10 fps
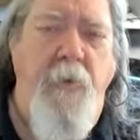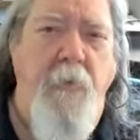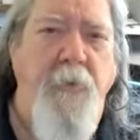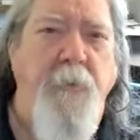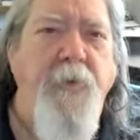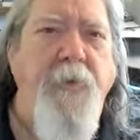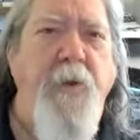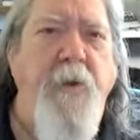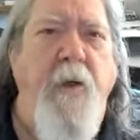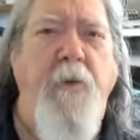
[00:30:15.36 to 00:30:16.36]
We're supposed
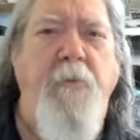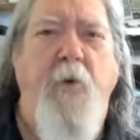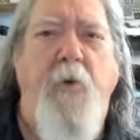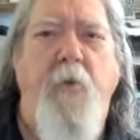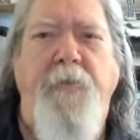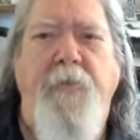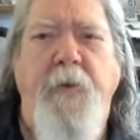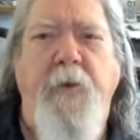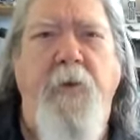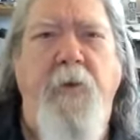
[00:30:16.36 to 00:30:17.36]
to love what we
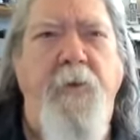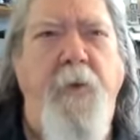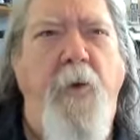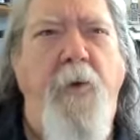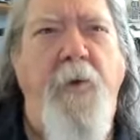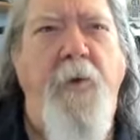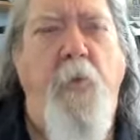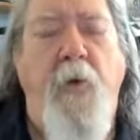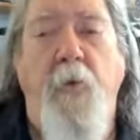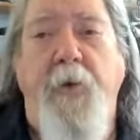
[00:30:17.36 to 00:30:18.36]
fear and know that
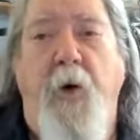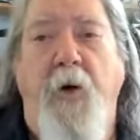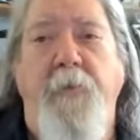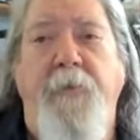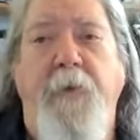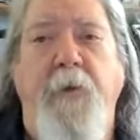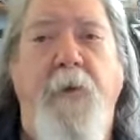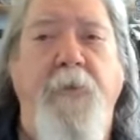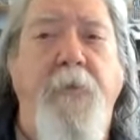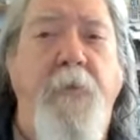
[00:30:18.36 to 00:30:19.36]
what we ought to
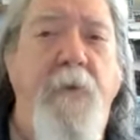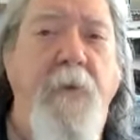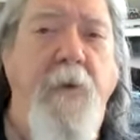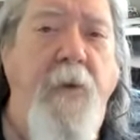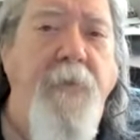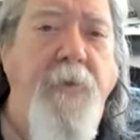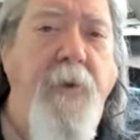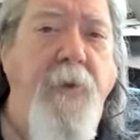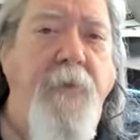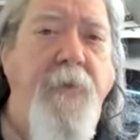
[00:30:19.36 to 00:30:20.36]
fear truly loves
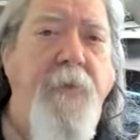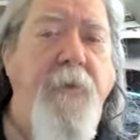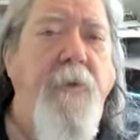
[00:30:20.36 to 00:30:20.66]
us,